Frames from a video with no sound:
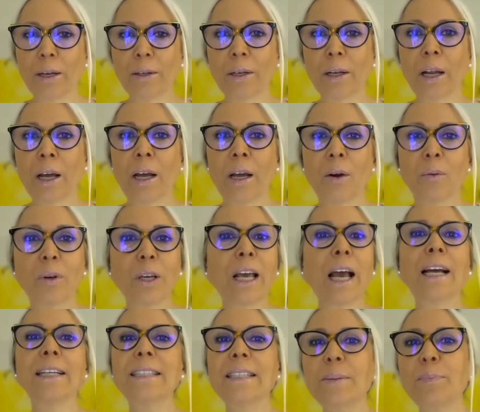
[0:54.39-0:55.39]
and we
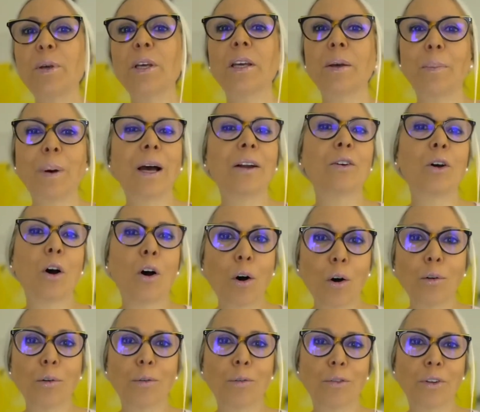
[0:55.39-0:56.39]
can't speak about
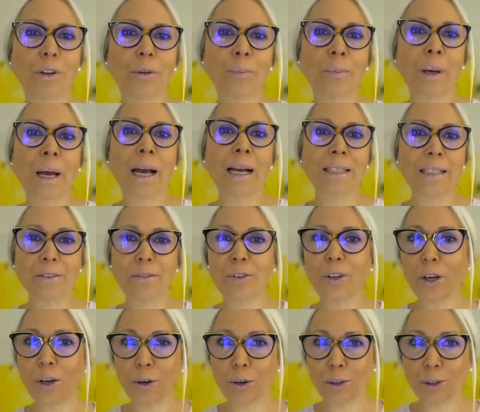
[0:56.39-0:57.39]
all of them as if
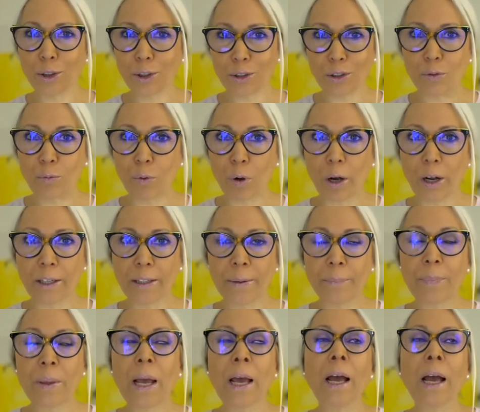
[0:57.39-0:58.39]
they are just one.